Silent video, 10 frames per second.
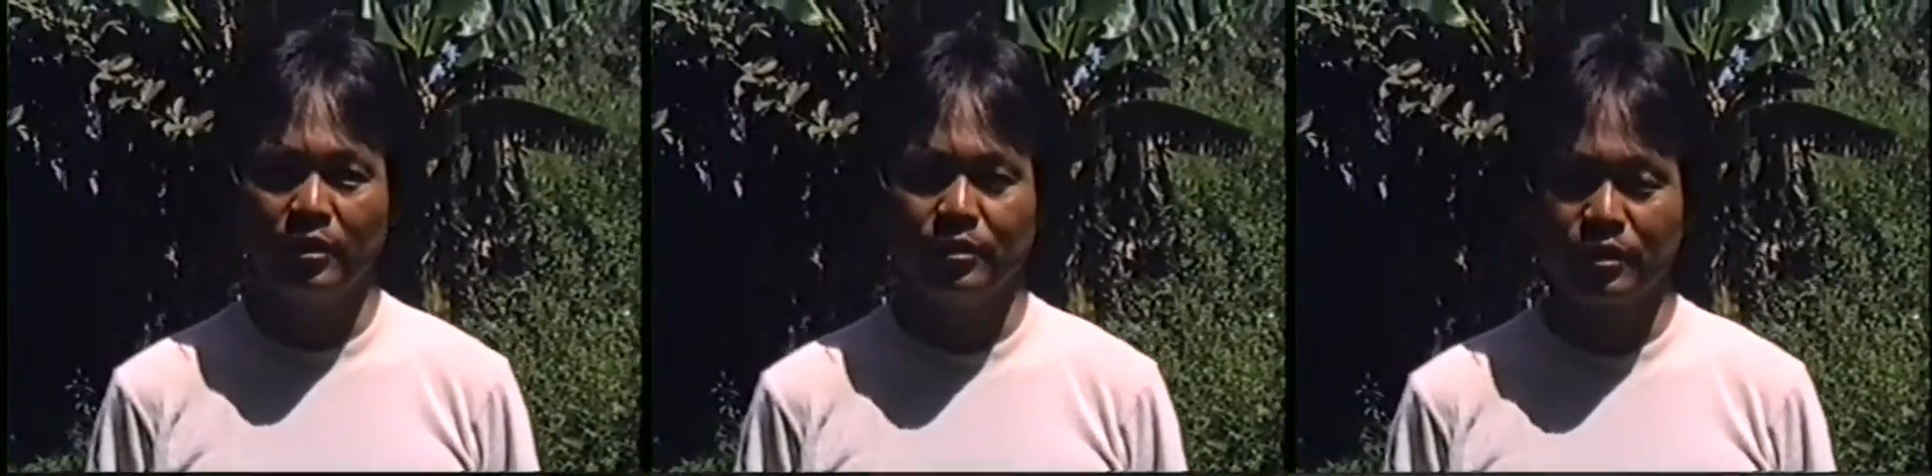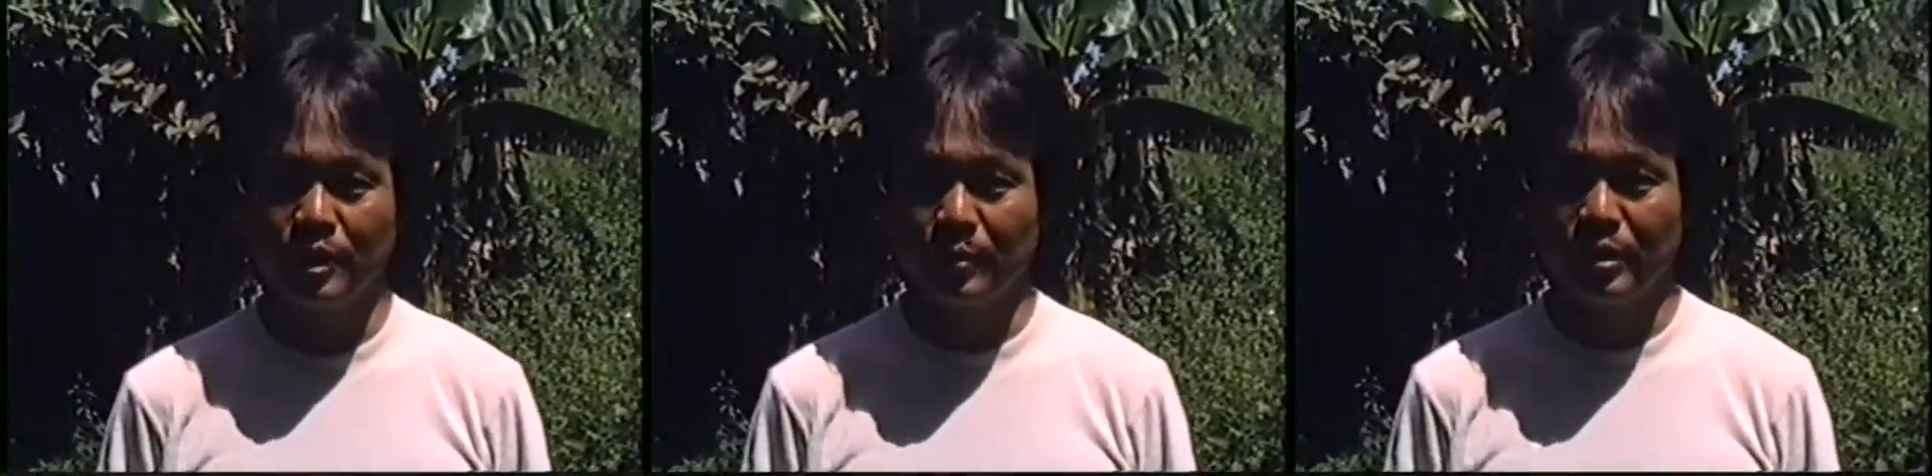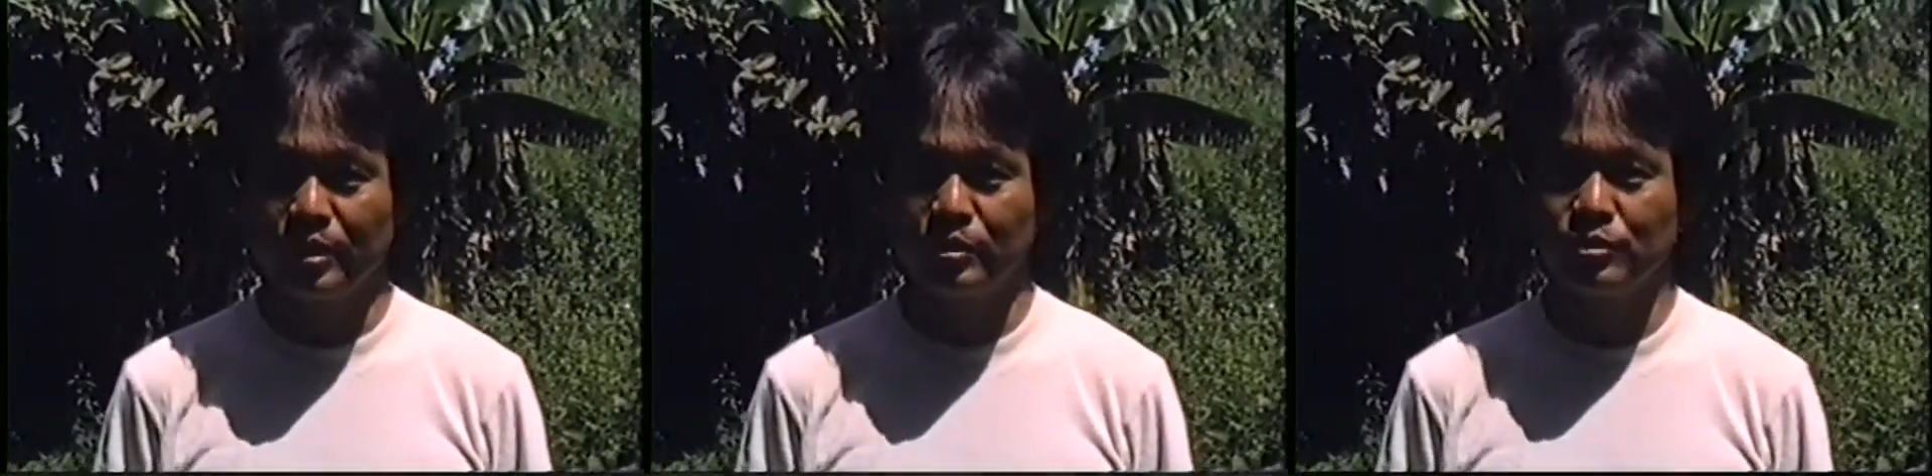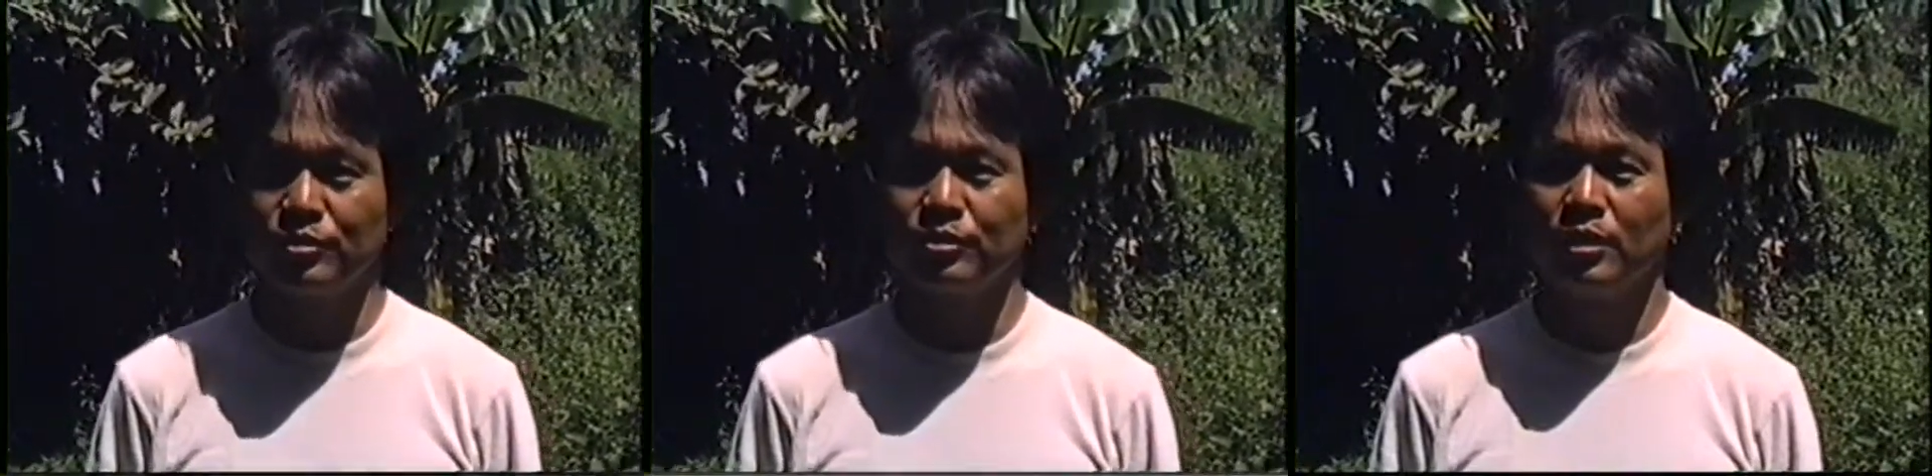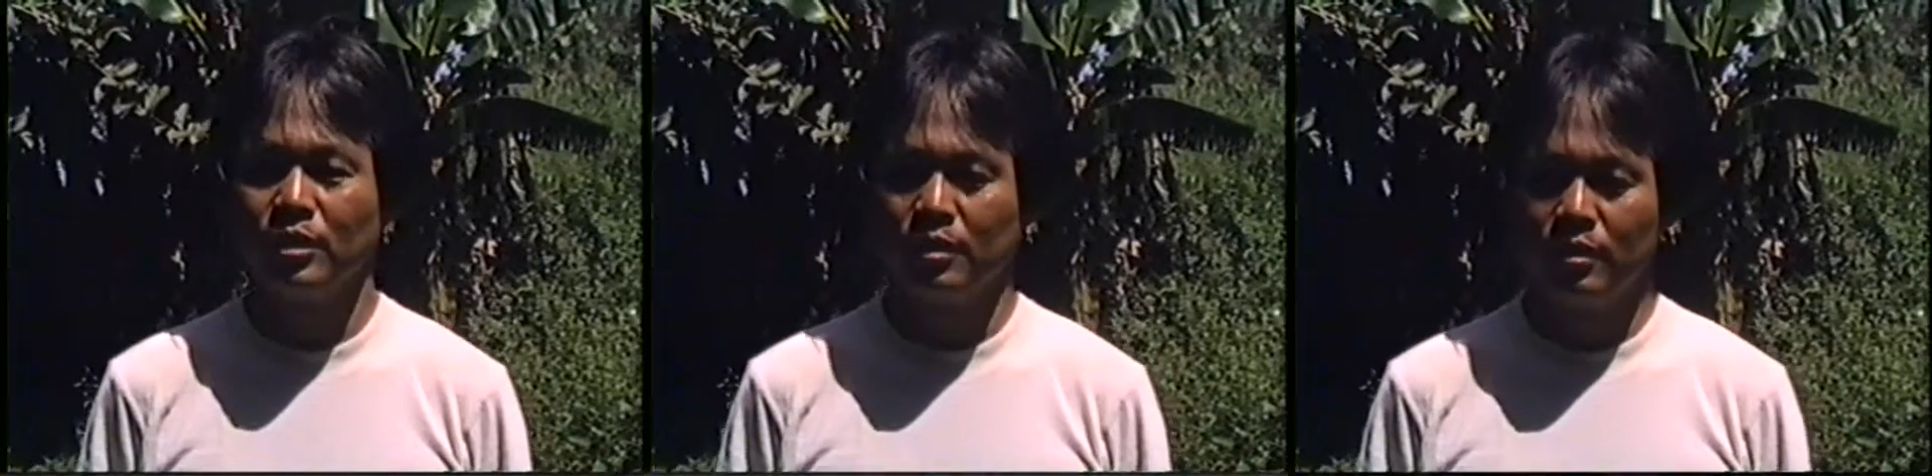in the coming years
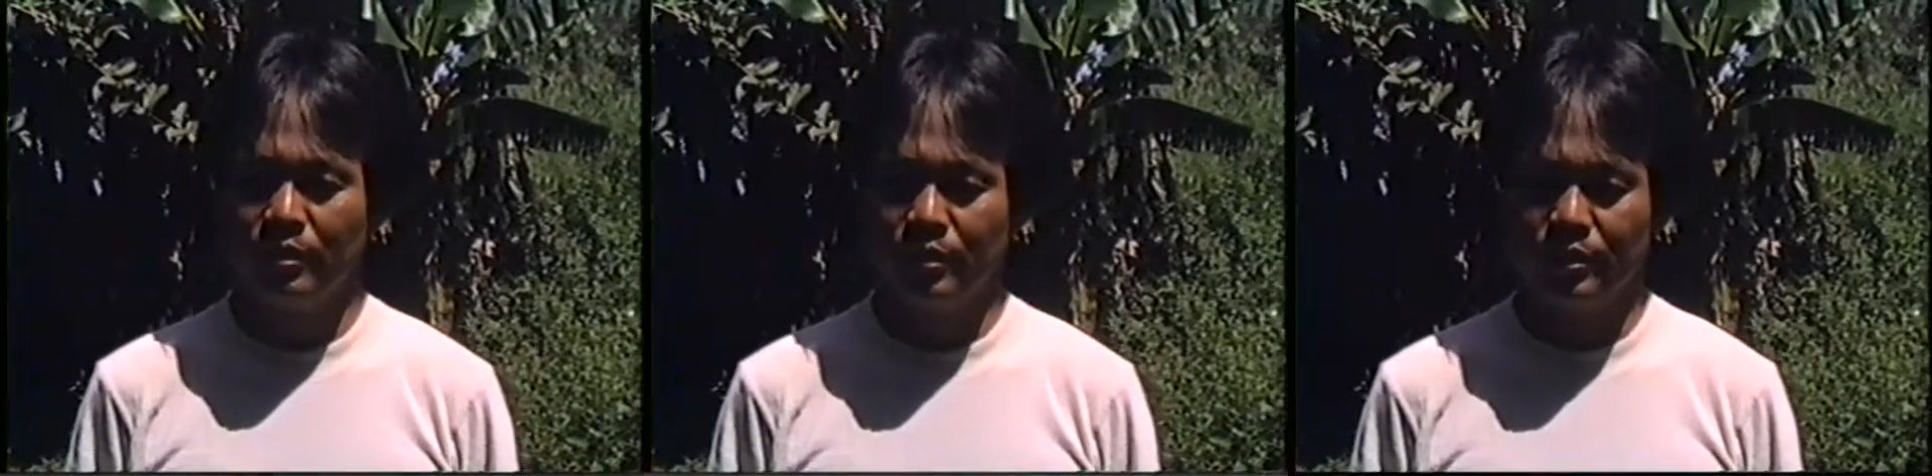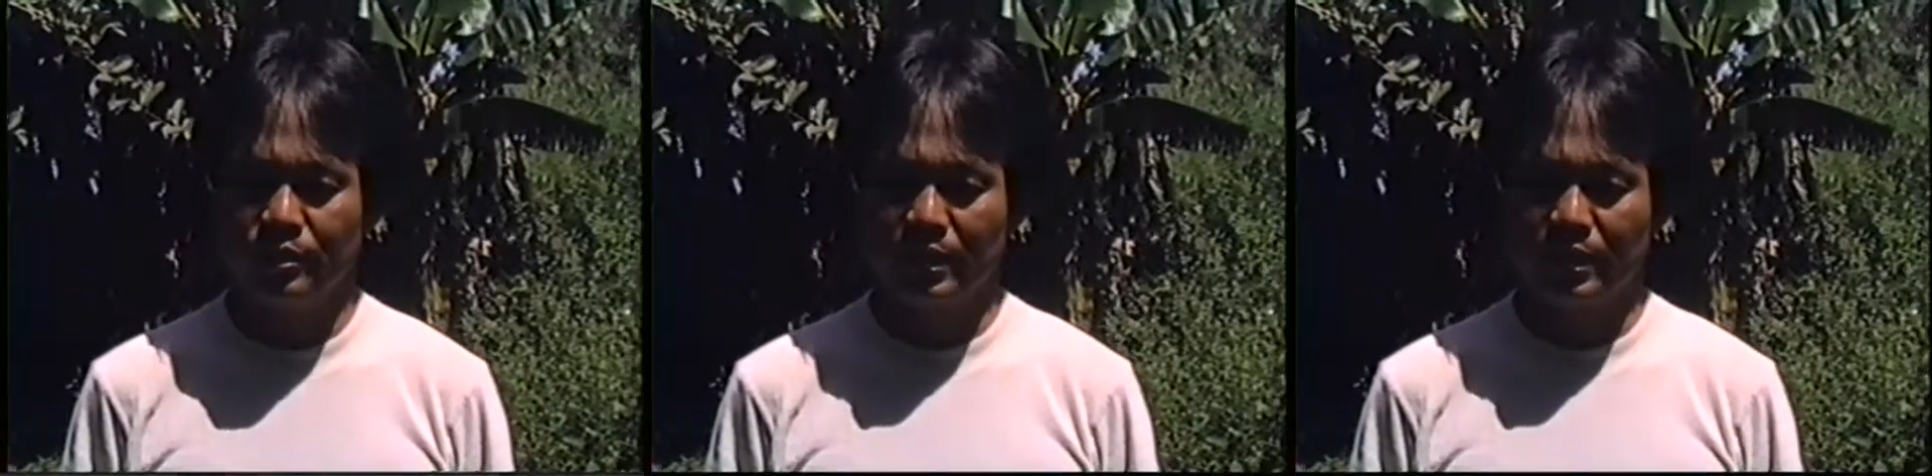the